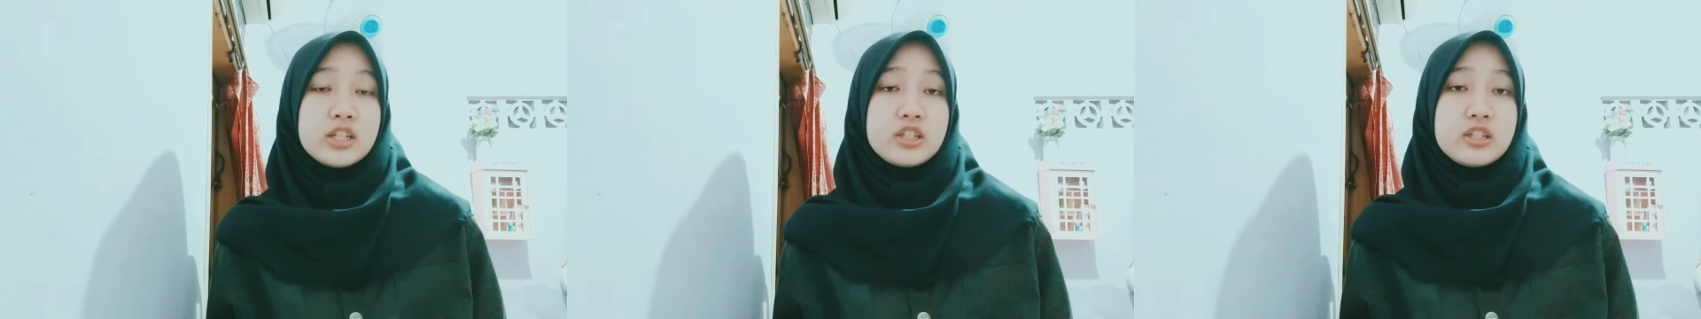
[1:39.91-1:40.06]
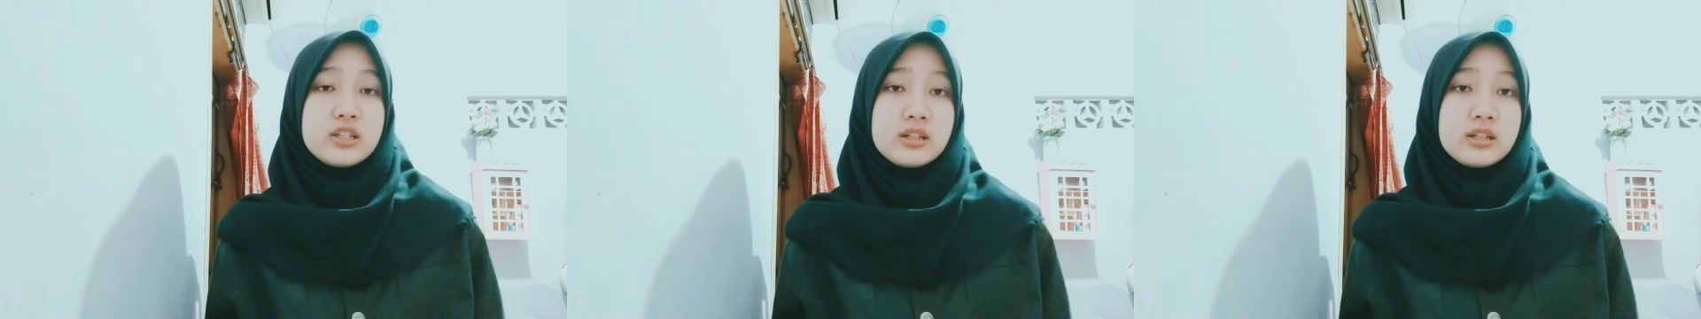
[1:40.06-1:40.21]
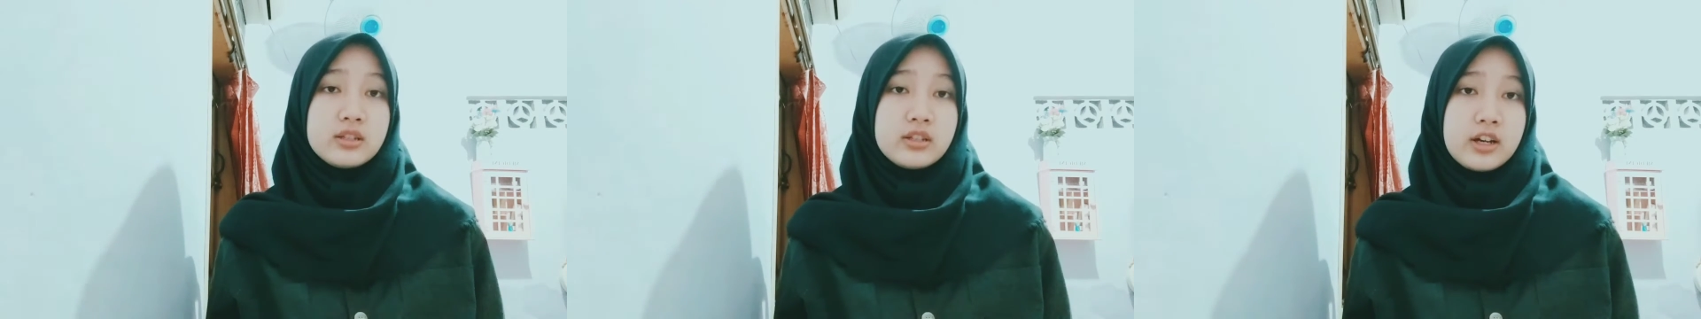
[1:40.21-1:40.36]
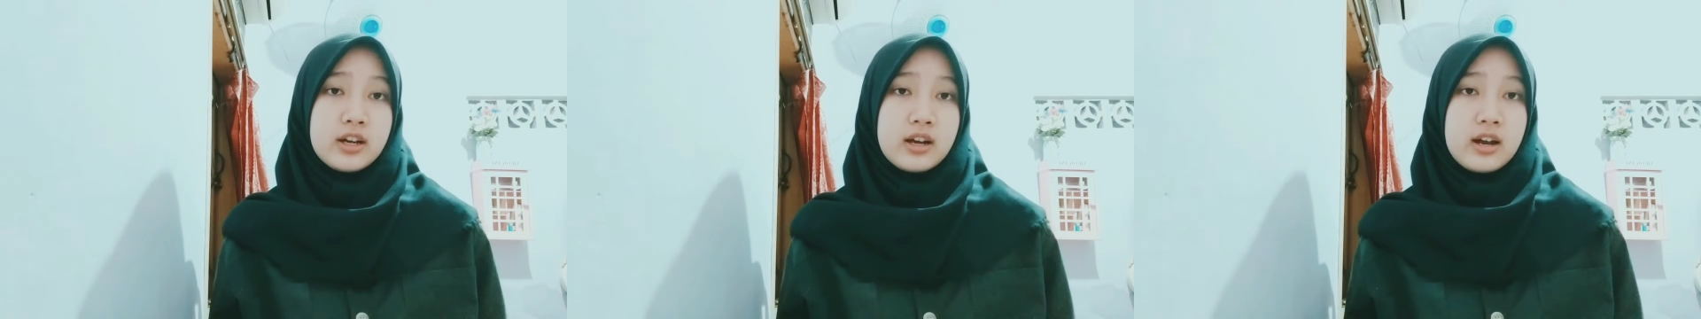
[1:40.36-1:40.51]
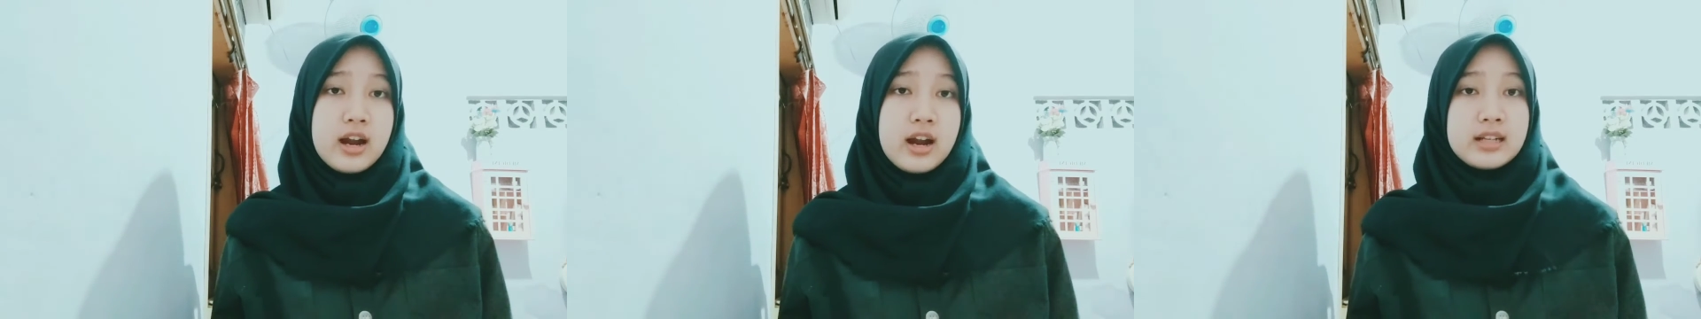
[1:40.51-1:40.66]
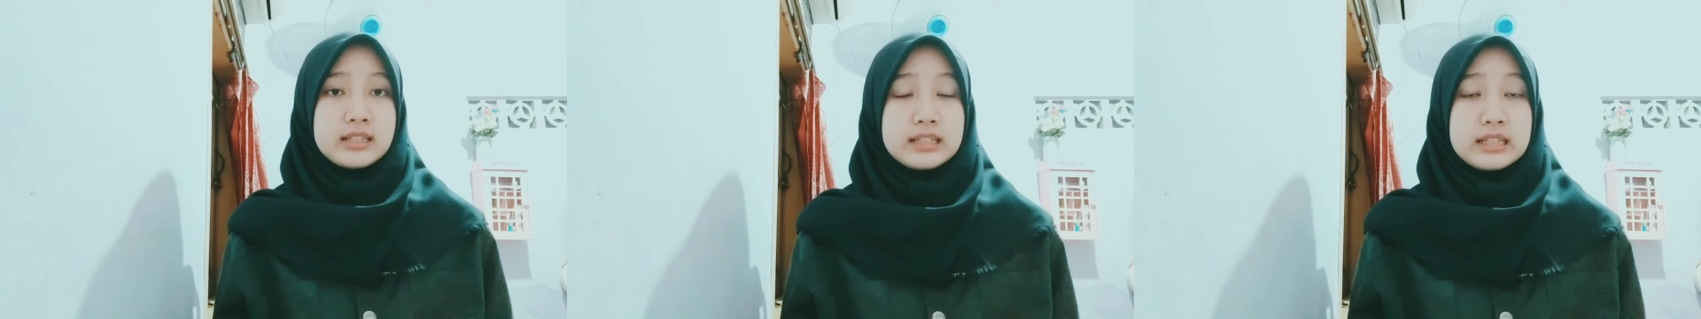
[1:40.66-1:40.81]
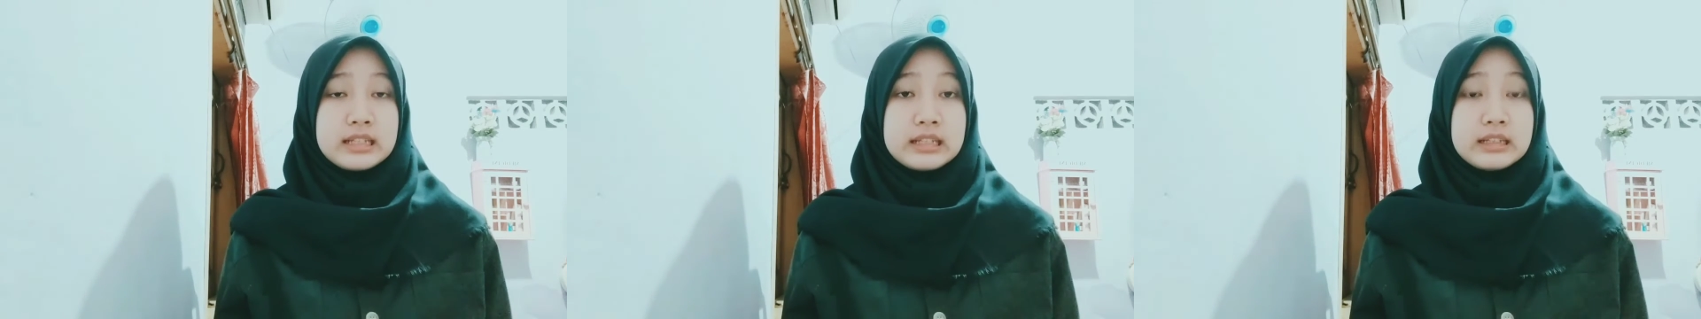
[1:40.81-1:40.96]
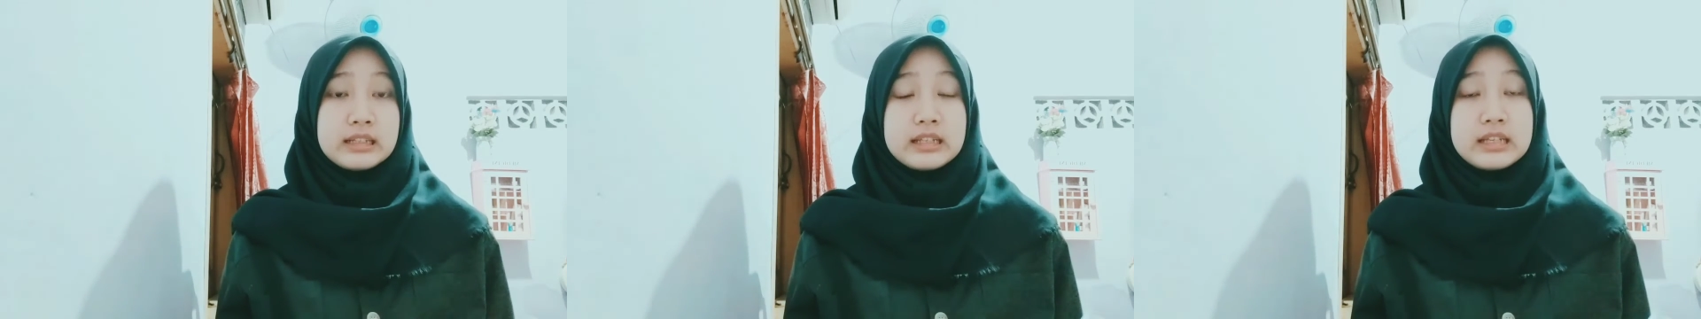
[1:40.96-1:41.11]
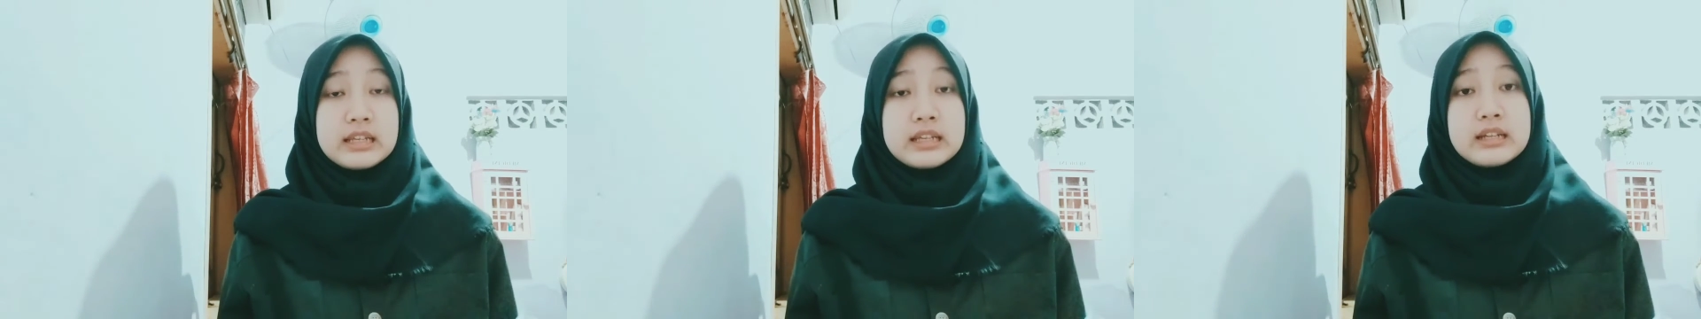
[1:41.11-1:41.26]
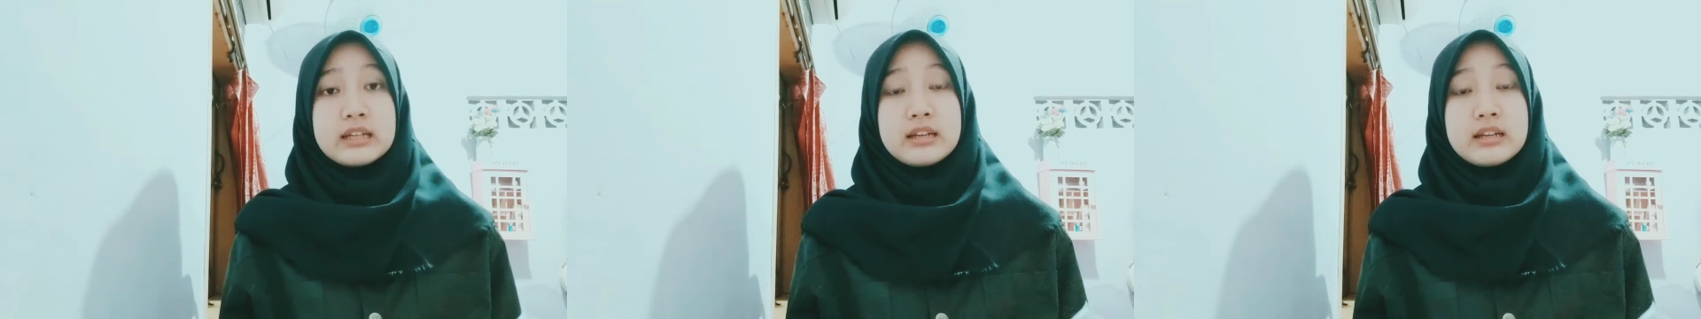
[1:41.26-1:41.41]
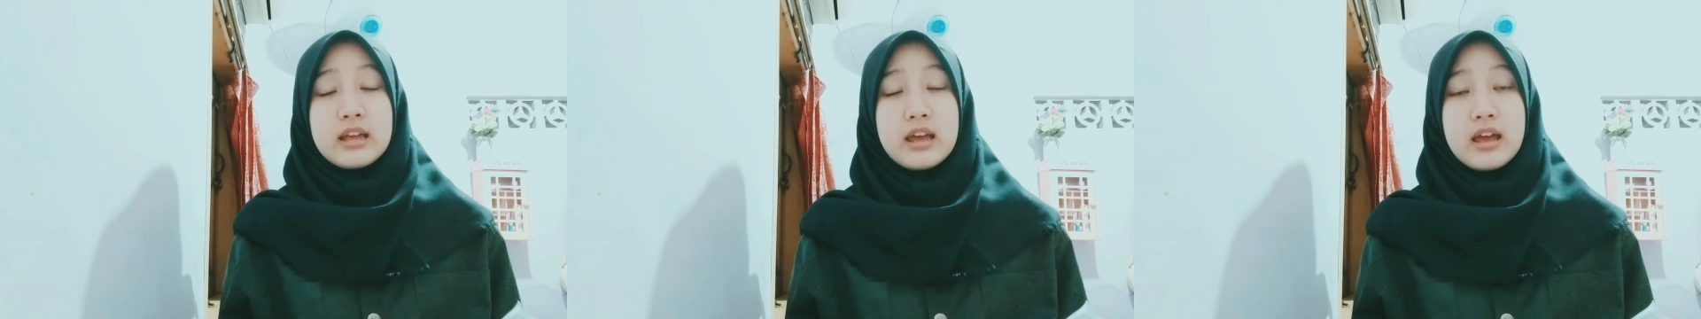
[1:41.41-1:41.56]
children are still in